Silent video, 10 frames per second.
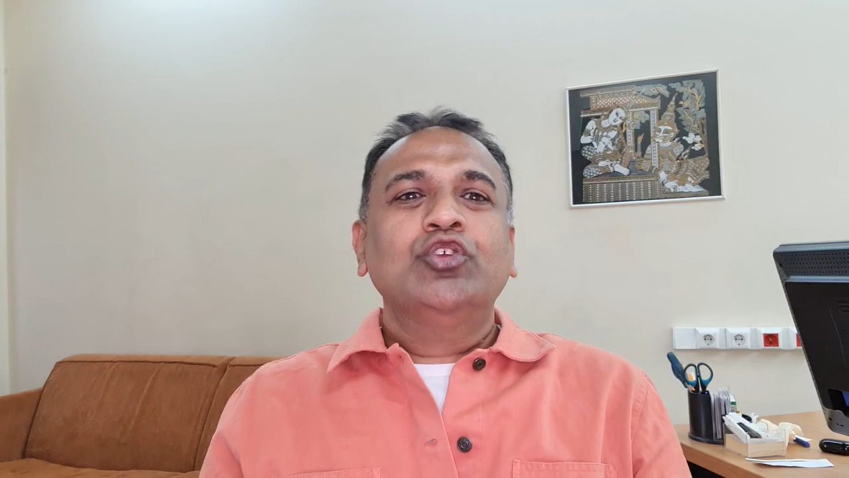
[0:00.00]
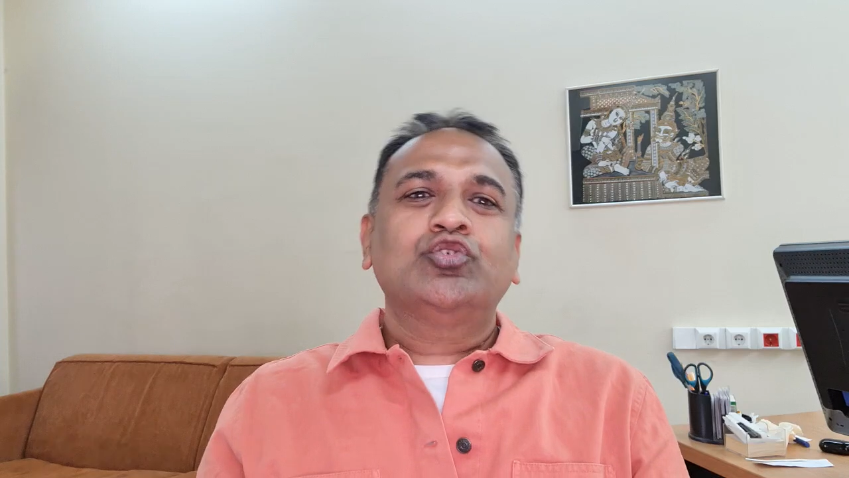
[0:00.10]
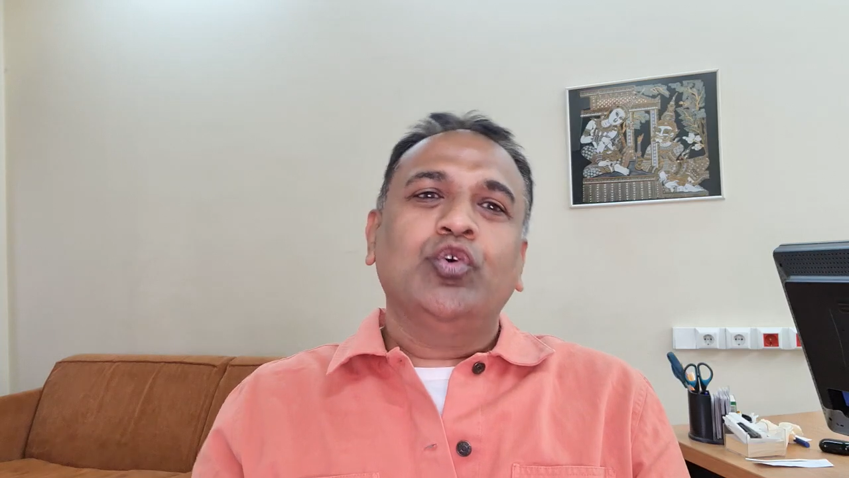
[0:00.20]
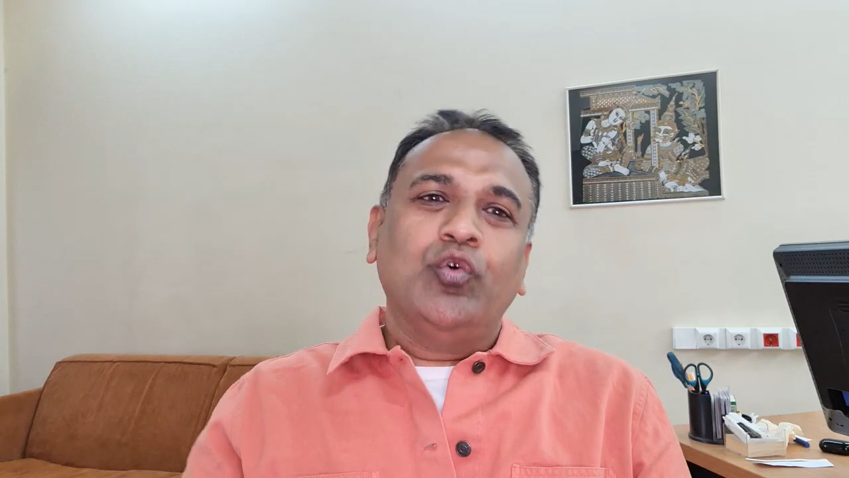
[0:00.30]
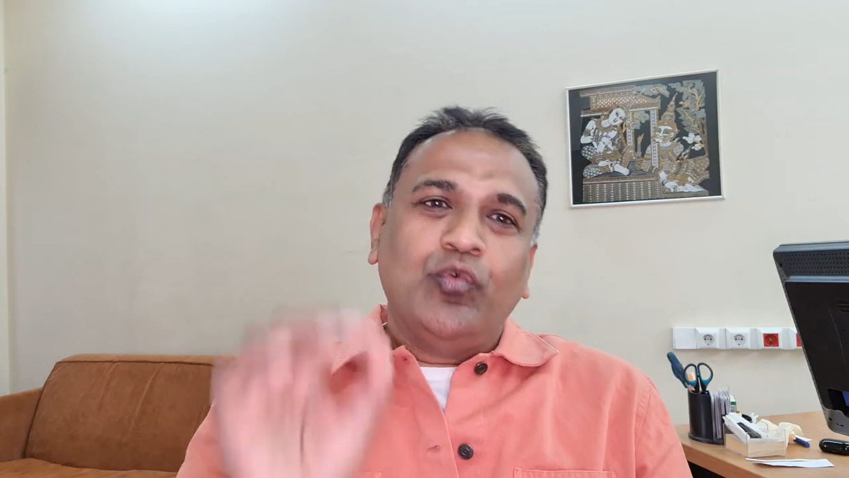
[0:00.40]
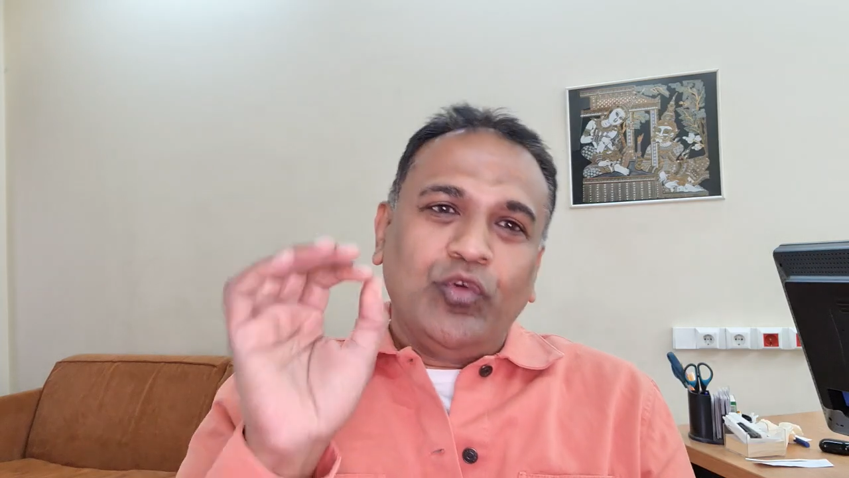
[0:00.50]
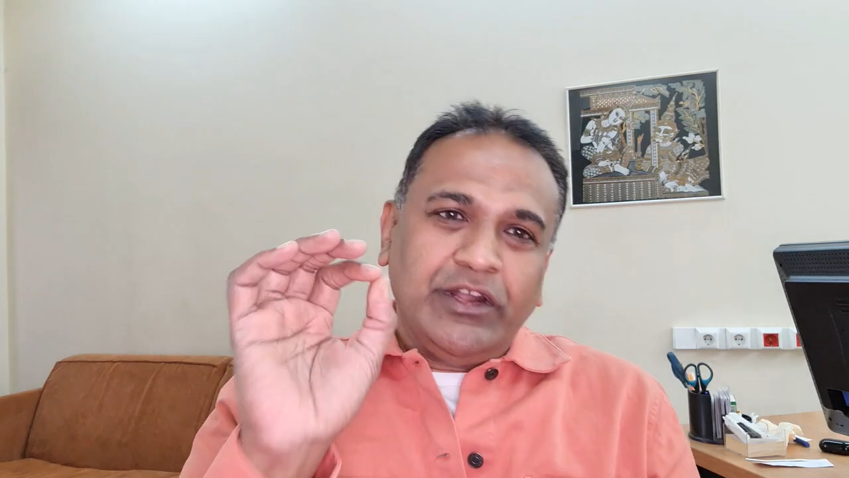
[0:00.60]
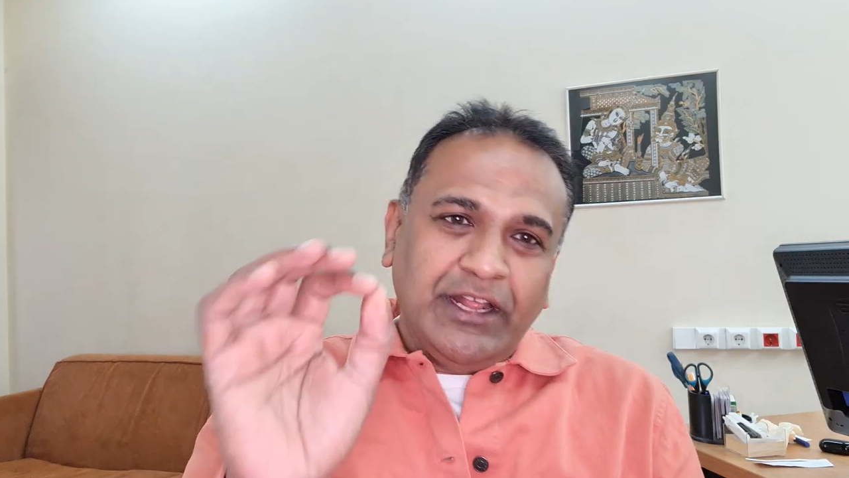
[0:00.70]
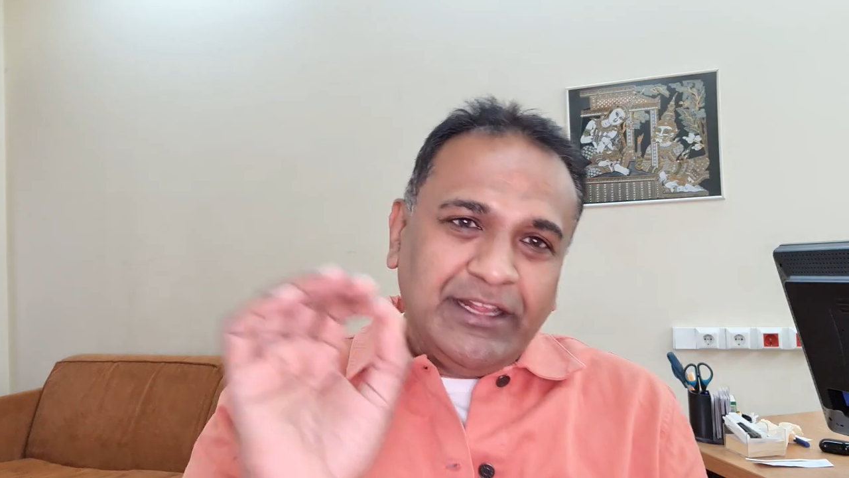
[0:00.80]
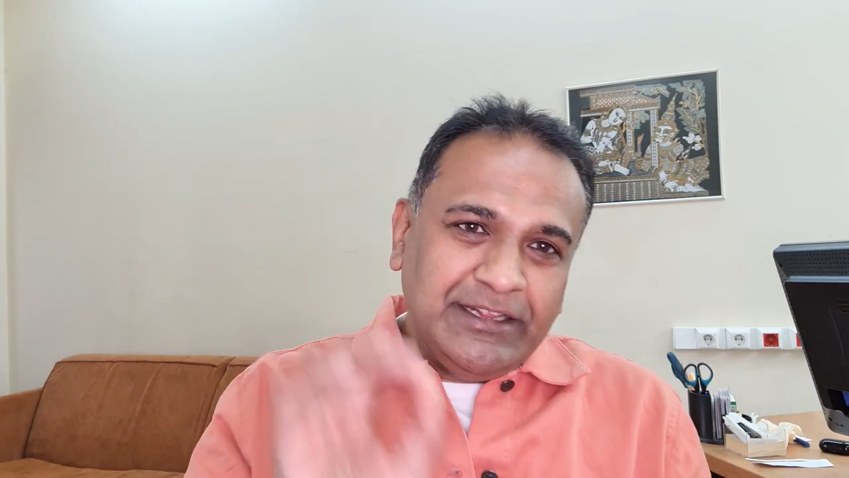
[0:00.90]
So
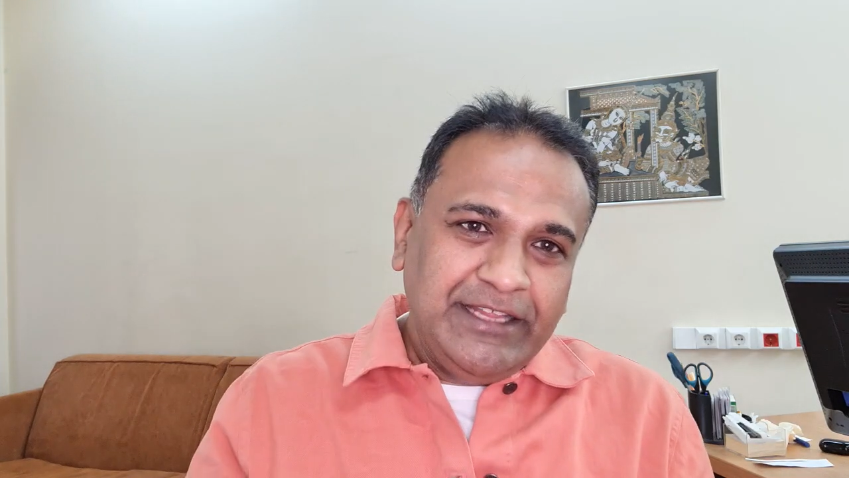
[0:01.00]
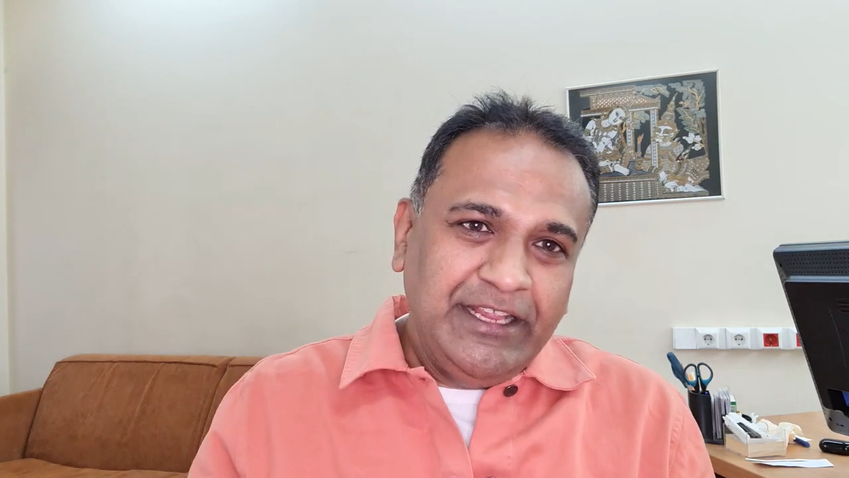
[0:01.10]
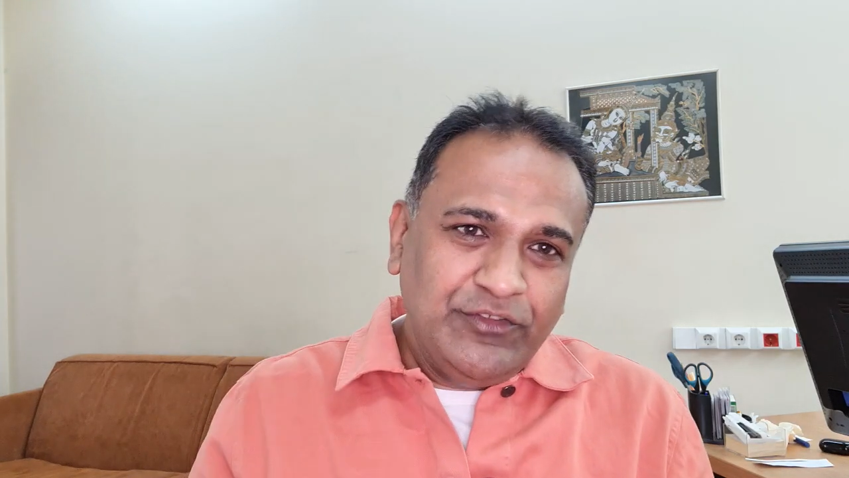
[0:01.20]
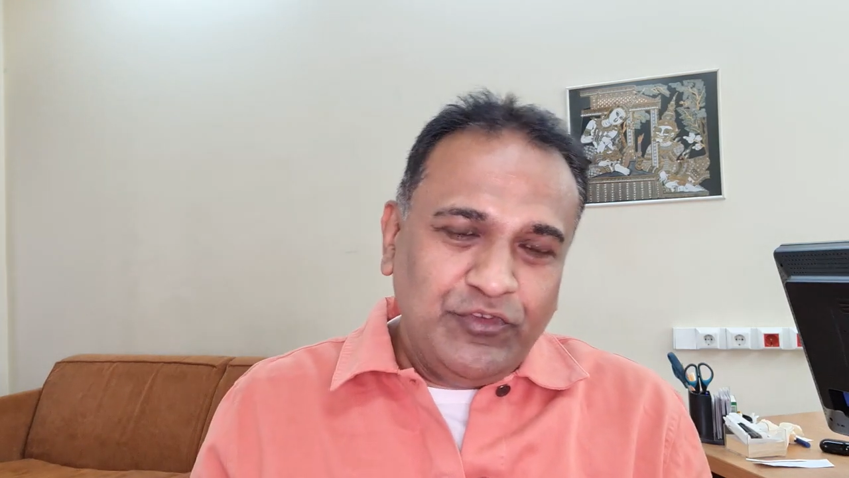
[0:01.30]
what are the things